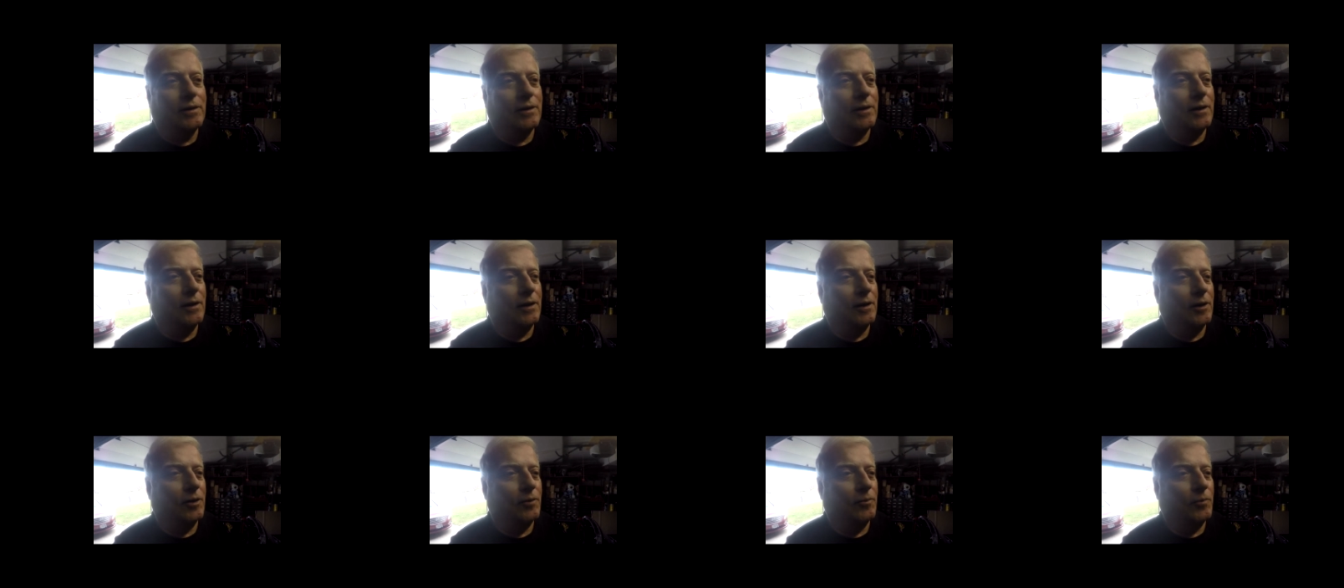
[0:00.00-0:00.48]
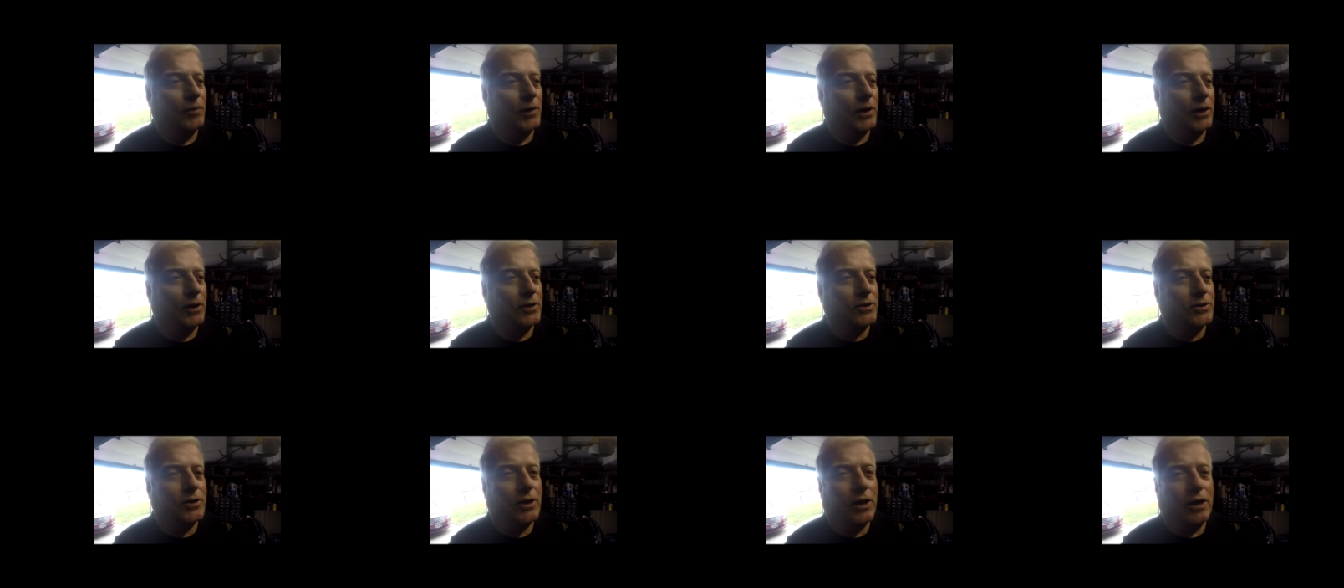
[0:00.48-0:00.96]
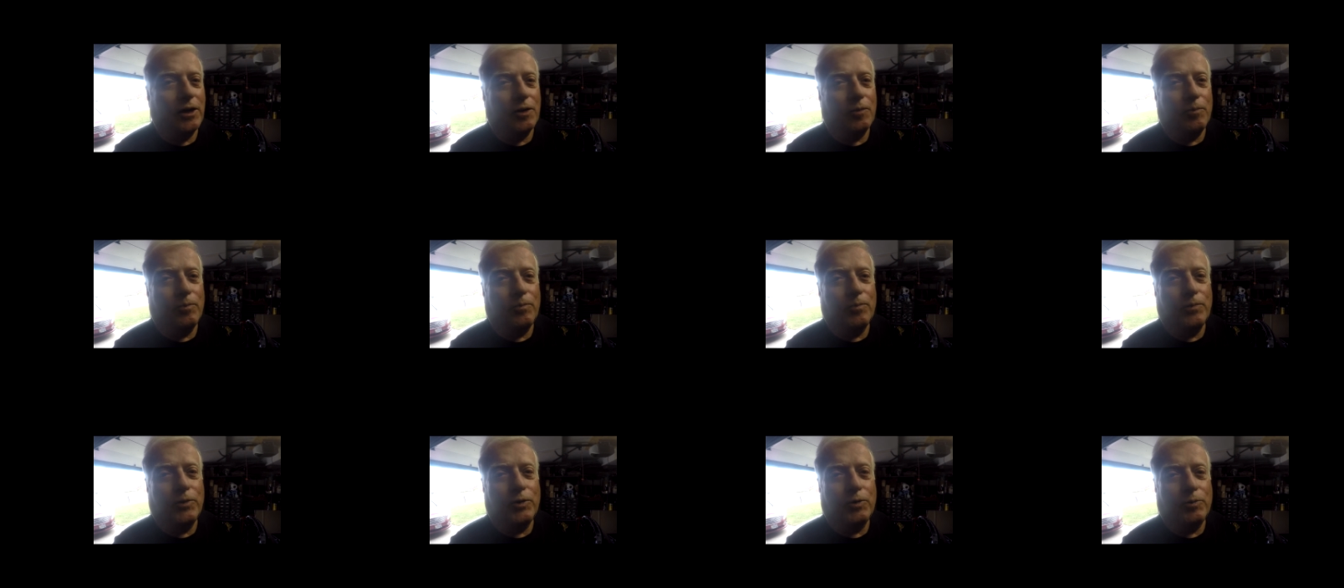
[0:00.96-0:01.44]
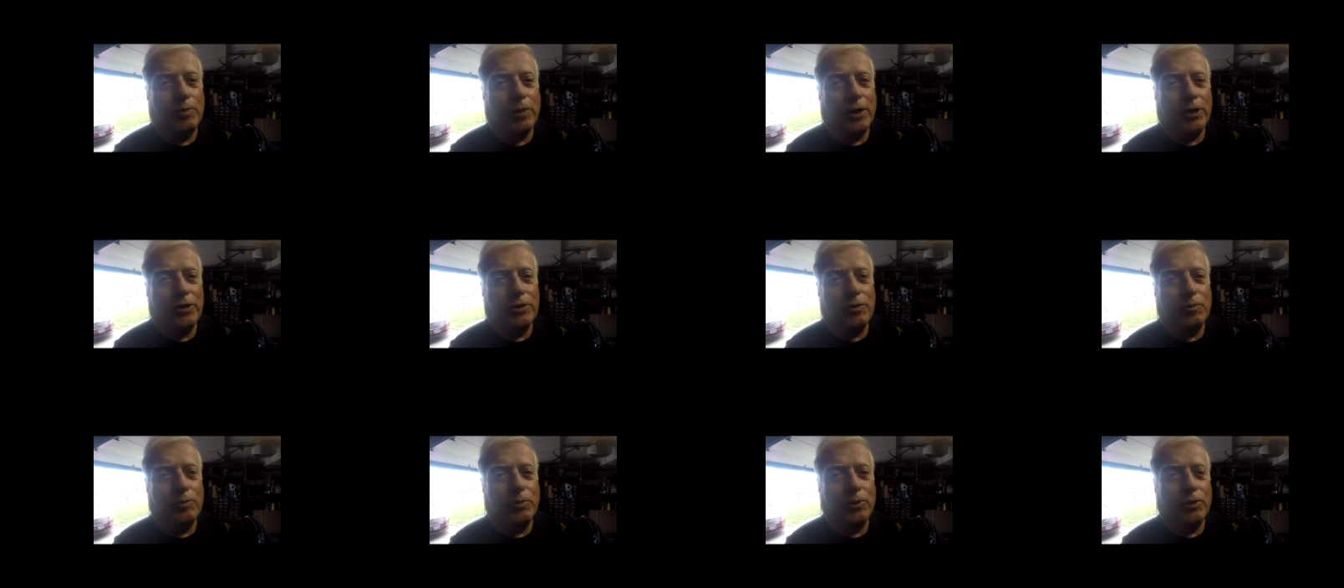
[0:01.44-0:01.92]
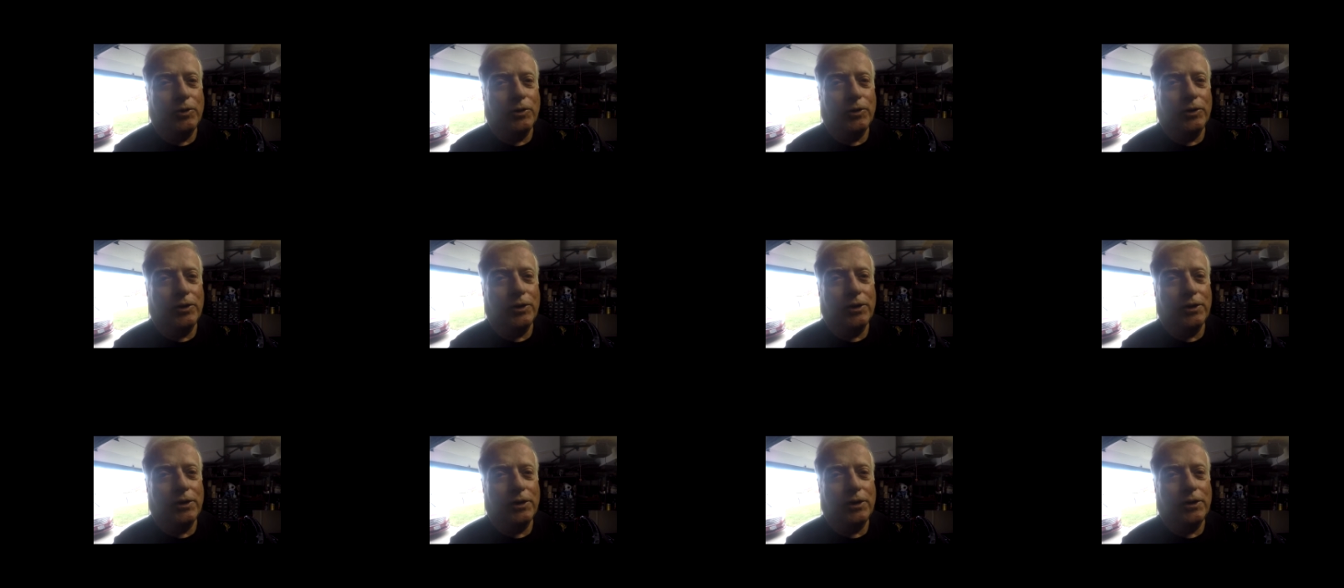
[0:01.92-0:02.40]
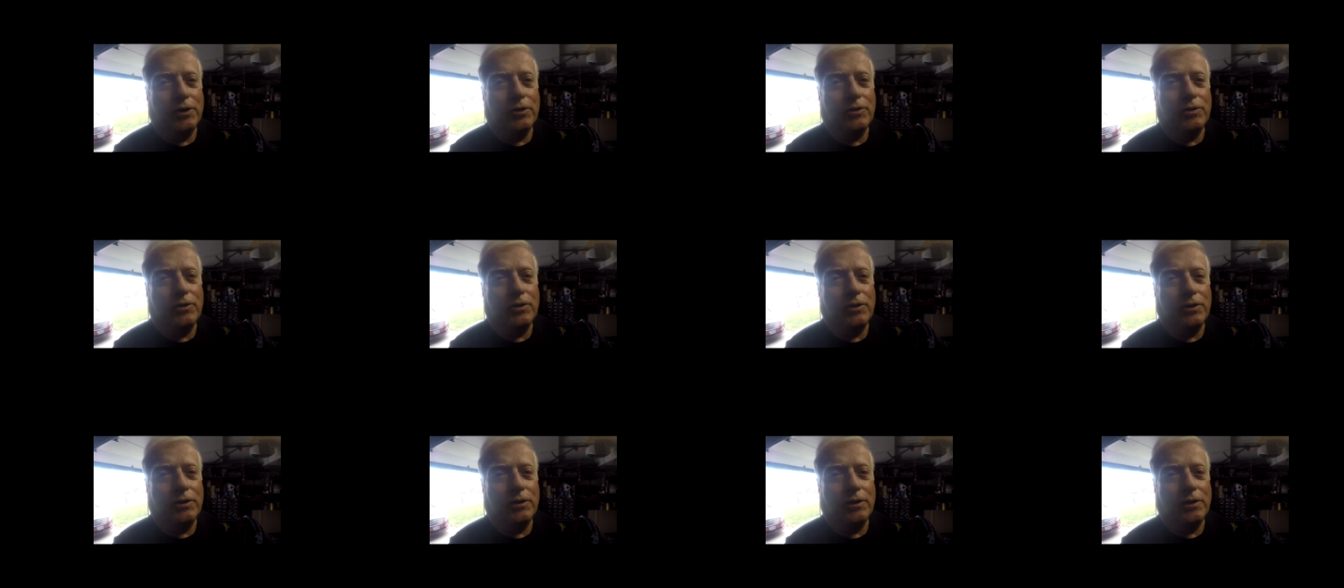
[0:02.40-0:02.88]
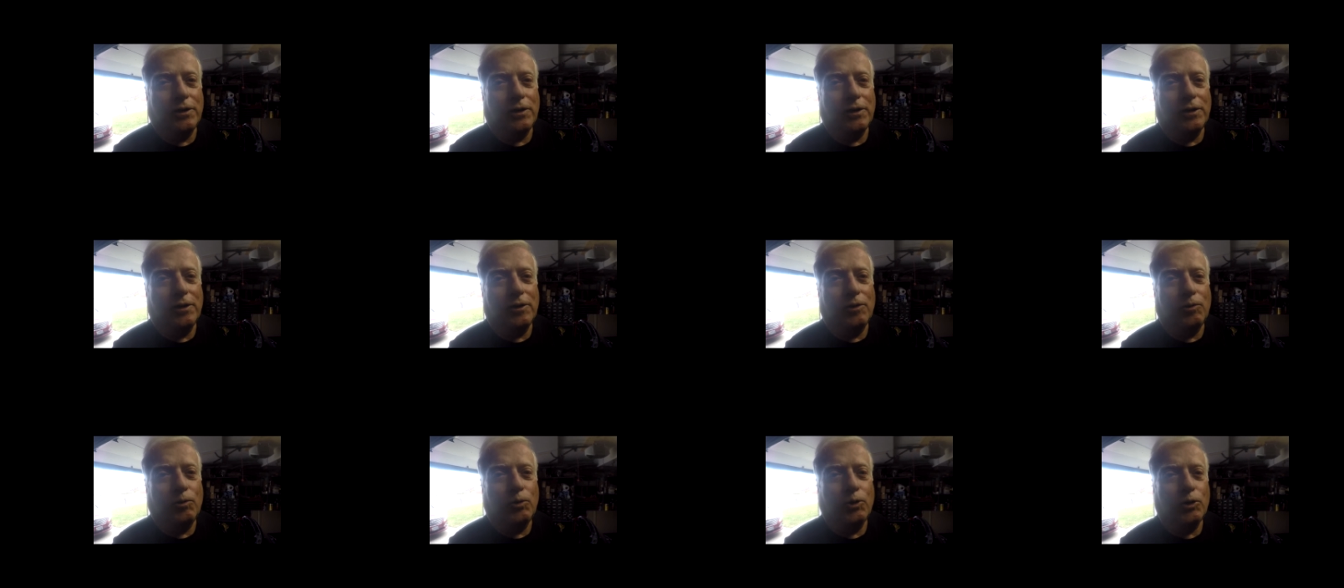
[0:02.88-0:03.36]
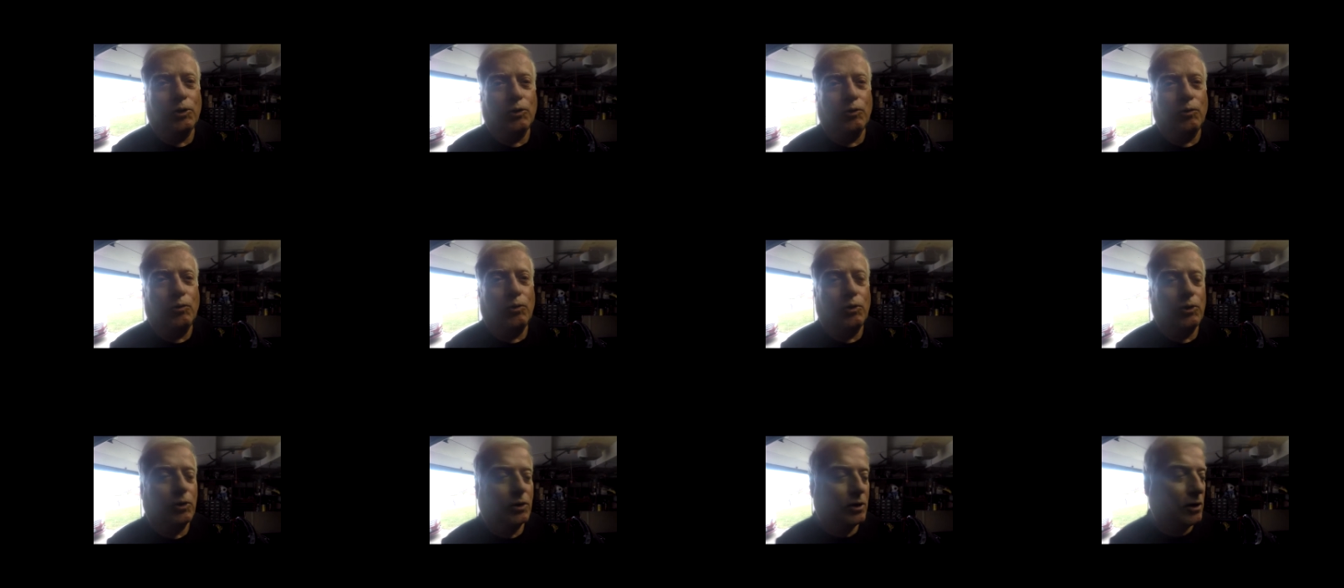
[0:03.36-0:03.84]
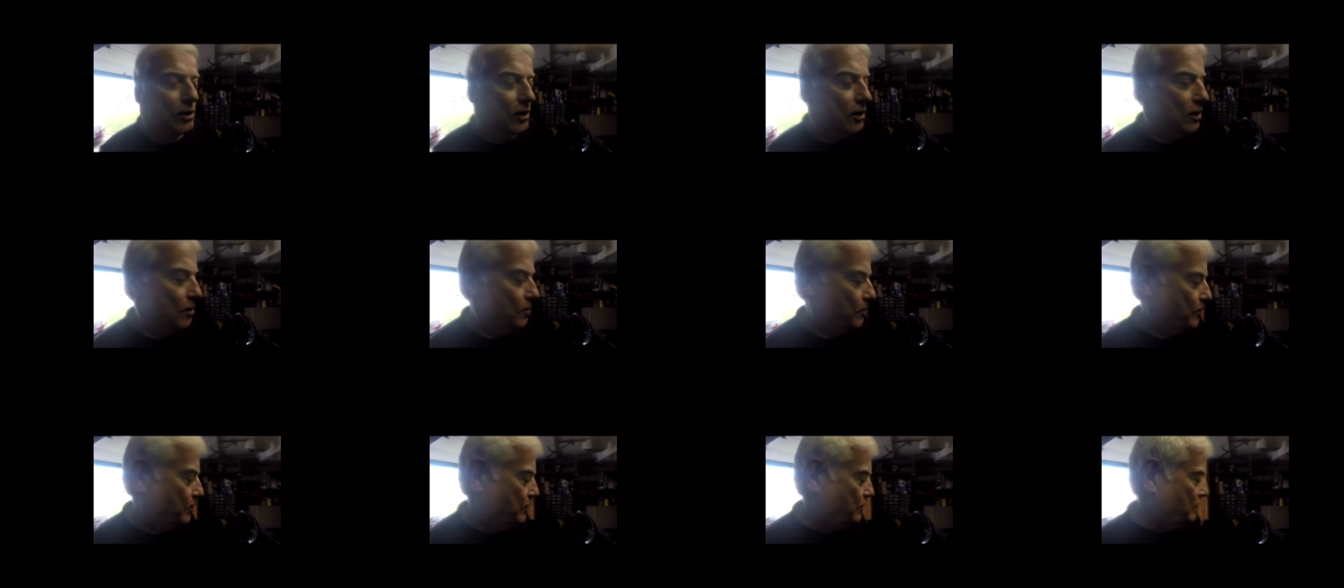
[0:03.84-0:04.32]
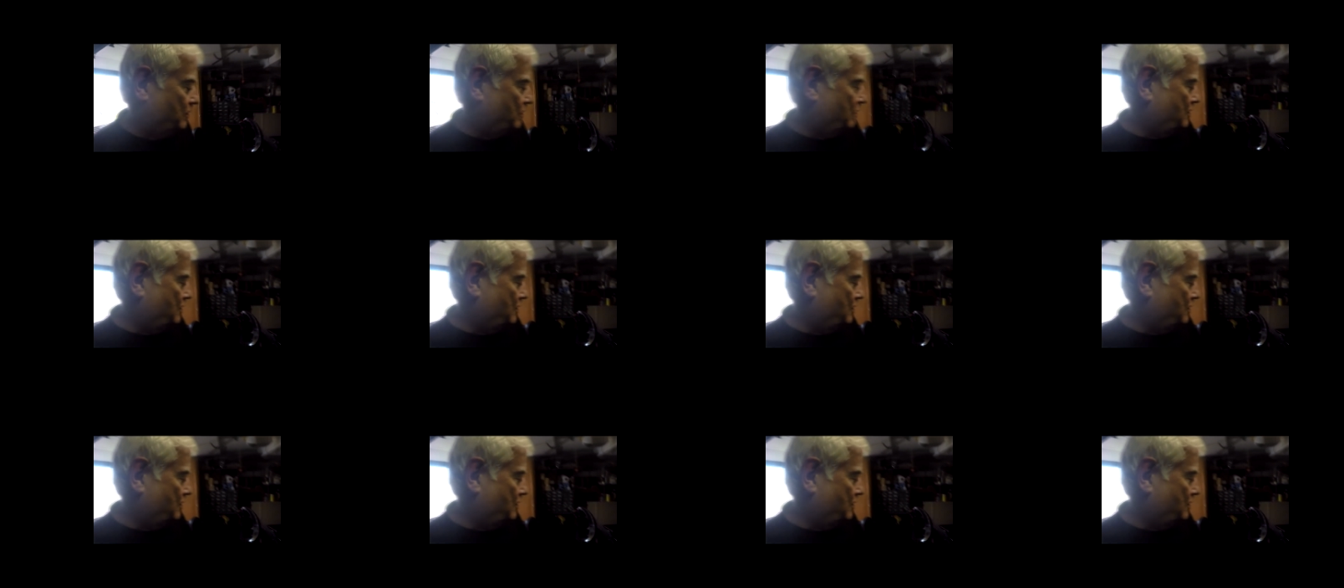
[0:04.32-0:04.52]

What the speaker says: I decided to bite the bullet and get the Wilton wool carpet.